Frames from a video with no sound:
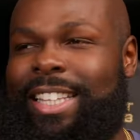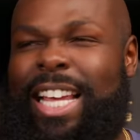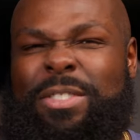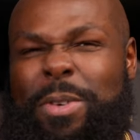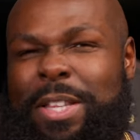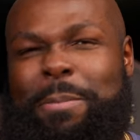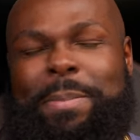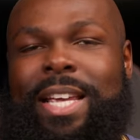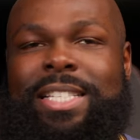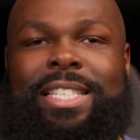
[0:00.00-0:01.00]
that's one of the
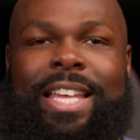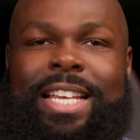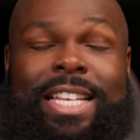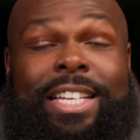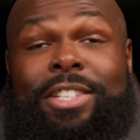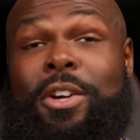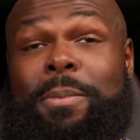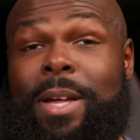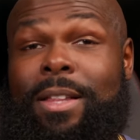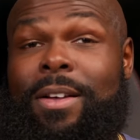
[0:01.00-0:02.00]
biggest things. And it took
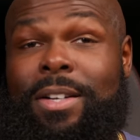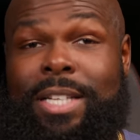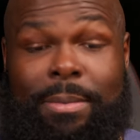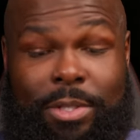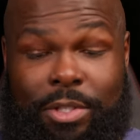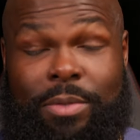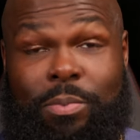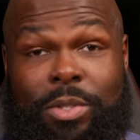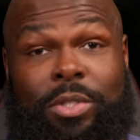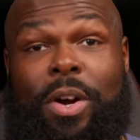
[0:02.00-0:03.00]
me a long time to just
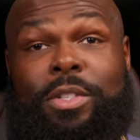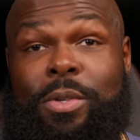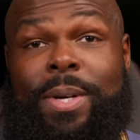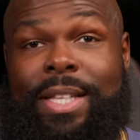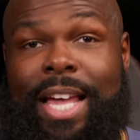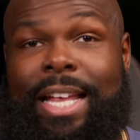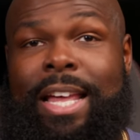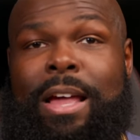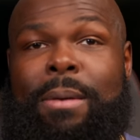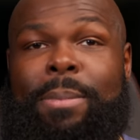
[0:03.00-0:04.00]
start doing that.
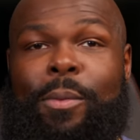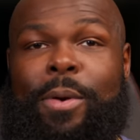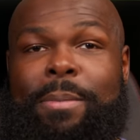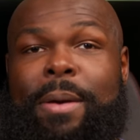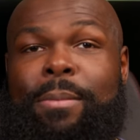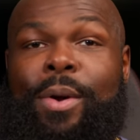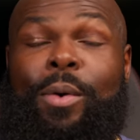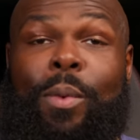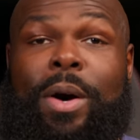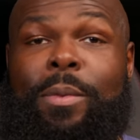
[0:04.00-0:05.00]
But
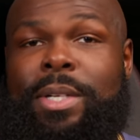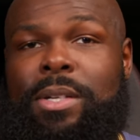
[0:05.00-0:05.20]
remembering what we